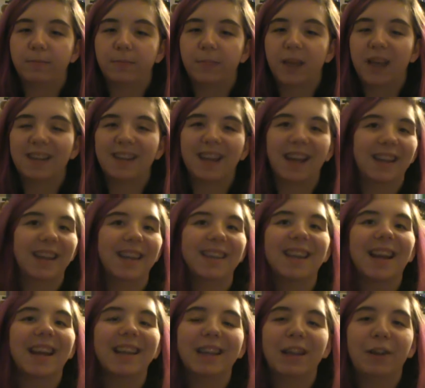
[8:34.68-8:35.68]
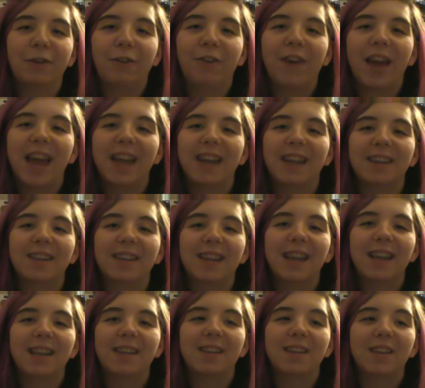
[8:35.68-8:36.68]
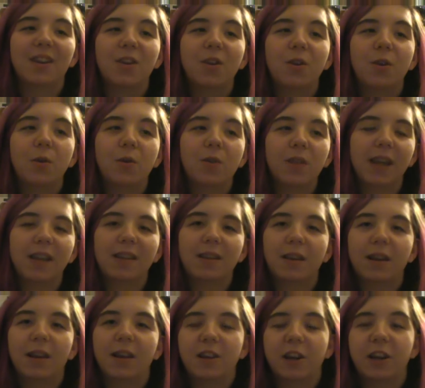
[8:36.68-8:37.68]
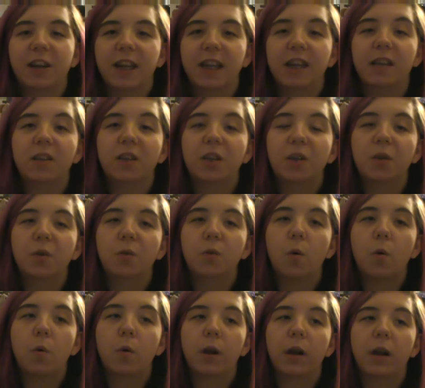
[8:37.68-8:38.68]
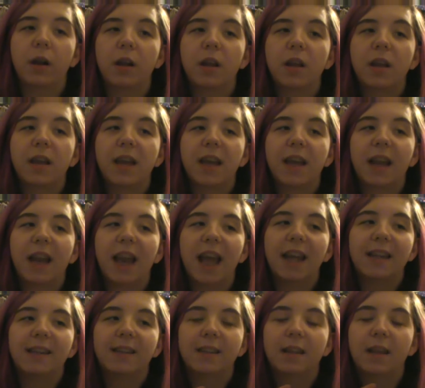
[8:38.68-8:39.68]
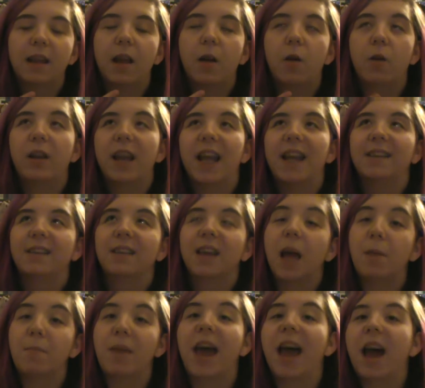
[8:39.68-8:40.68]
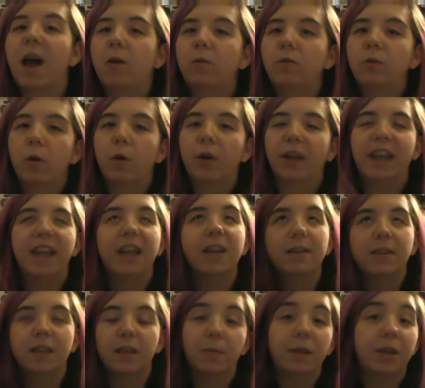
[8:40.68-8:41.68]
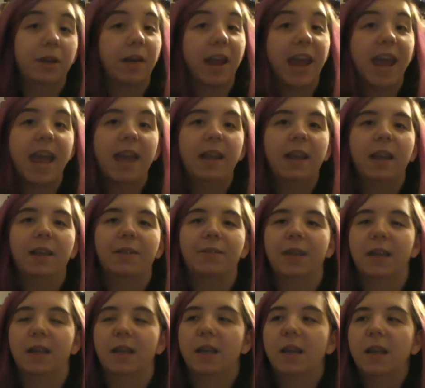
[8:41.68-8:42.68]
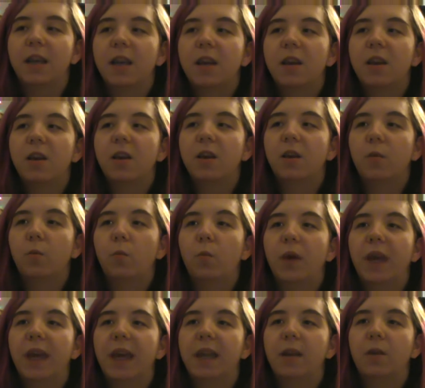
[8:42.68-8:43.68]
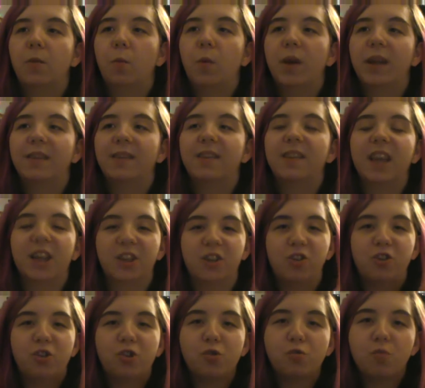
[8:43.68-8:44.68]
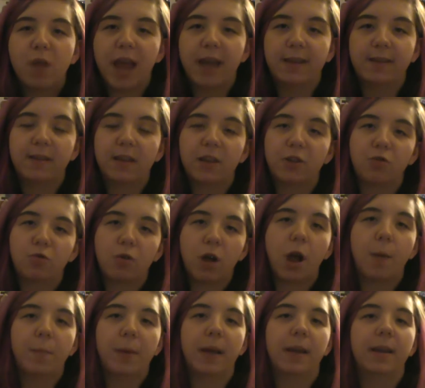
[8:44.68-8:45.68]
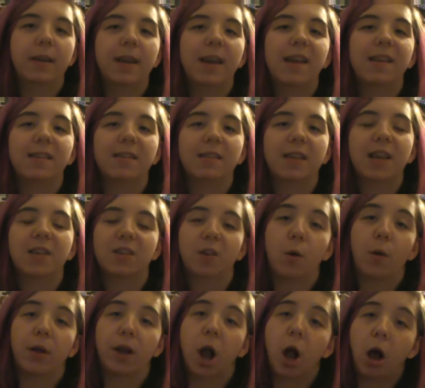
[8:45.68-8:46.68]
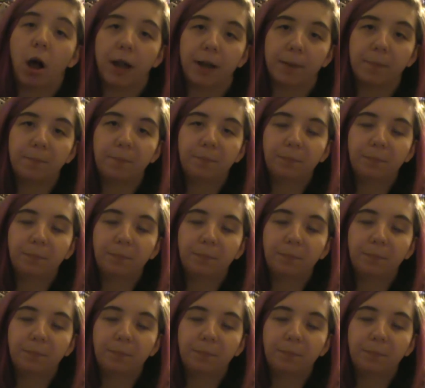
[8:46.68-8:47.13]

is like their friend. It's who they sort of turn into, or lets come out, or hears them in their head even when such stress and trauma is going on.